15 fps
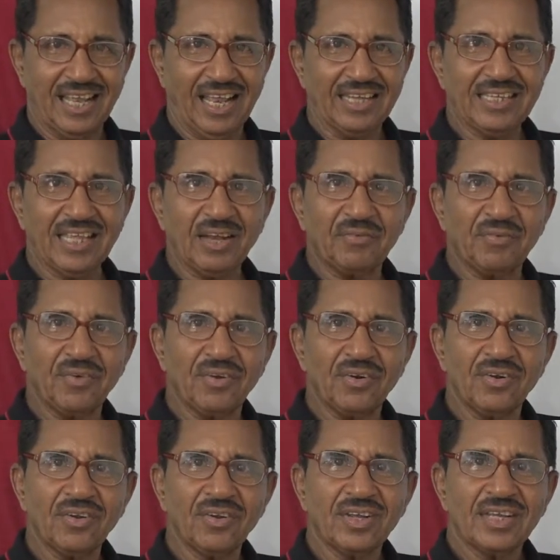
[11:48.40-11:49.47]
Therefore,
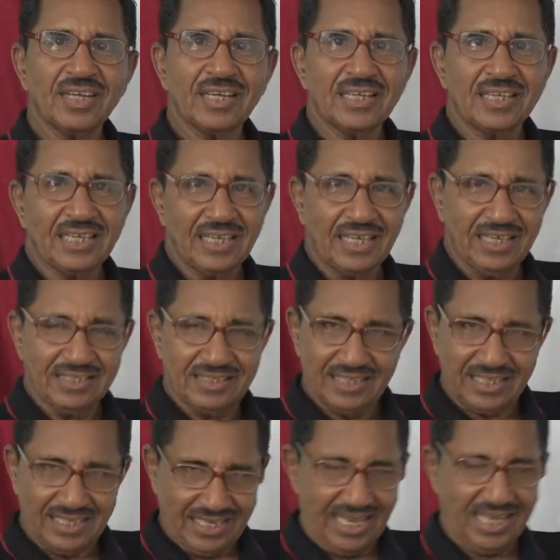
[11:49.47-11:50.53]

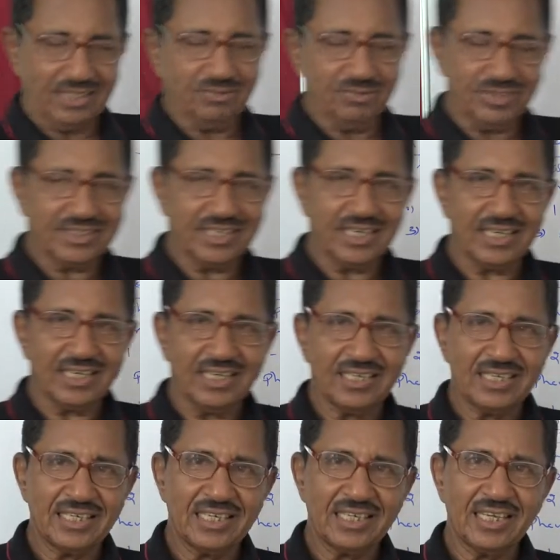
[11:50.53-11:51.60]
as we said,
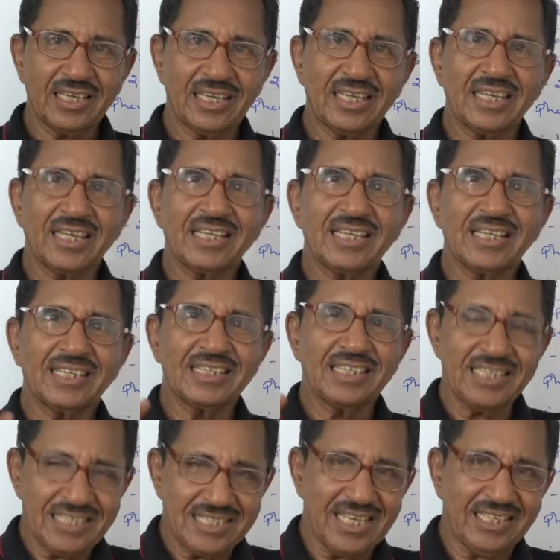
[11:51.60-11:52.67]

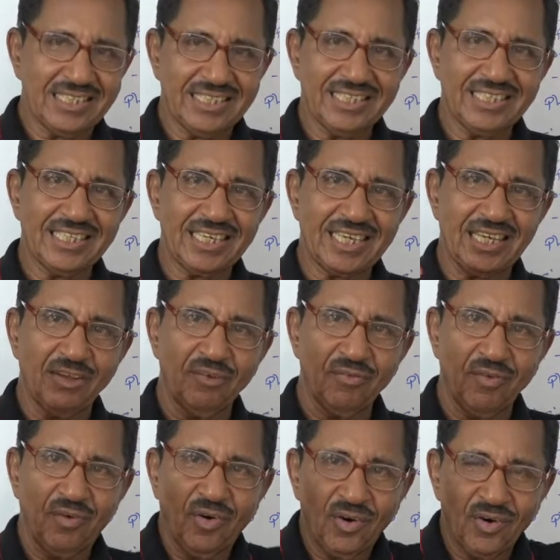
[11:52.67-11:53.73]
just as in the
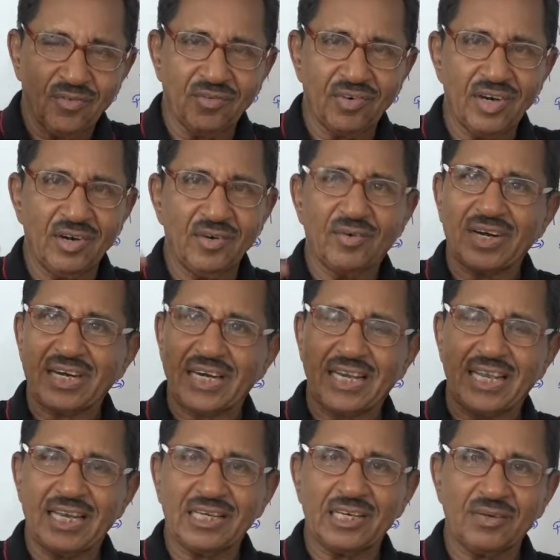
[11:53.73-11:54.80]
evolved world or
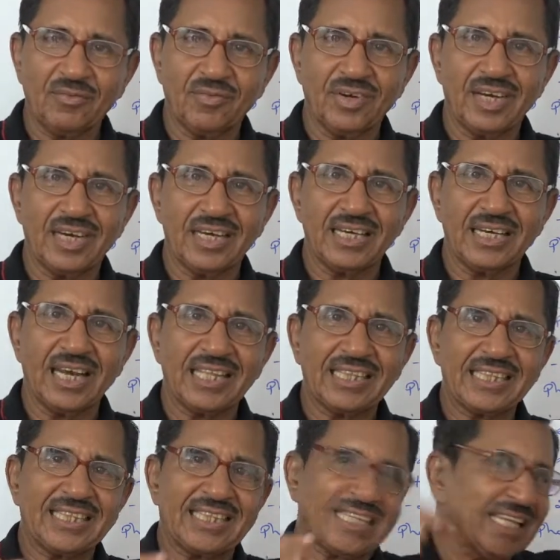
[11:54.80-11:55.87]
created world,
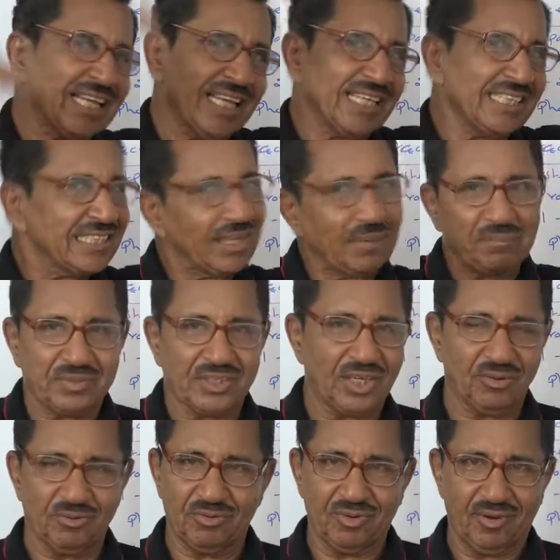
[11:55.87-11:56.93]
nothing is
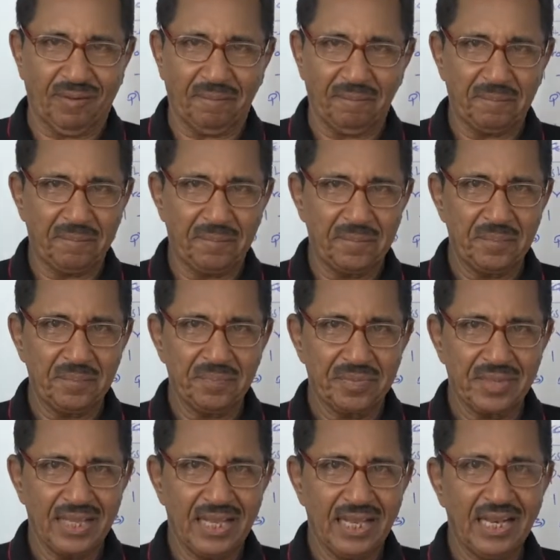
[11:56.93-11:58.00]
absolute.
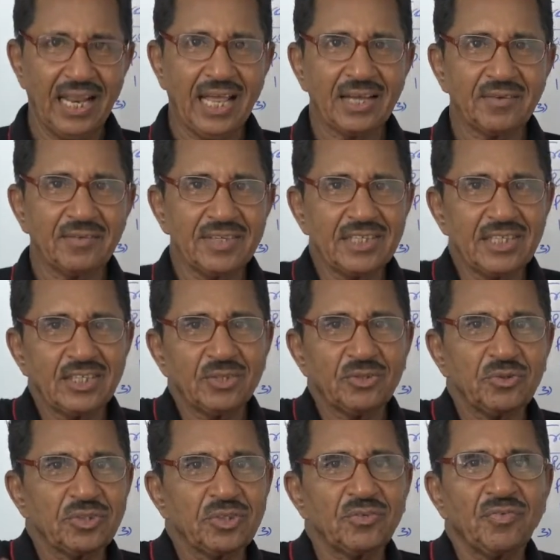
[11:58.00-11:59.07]
Language is
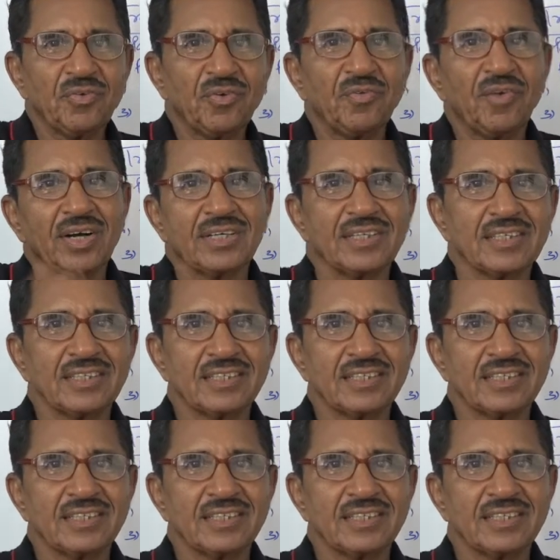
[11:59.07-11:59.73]
used for what?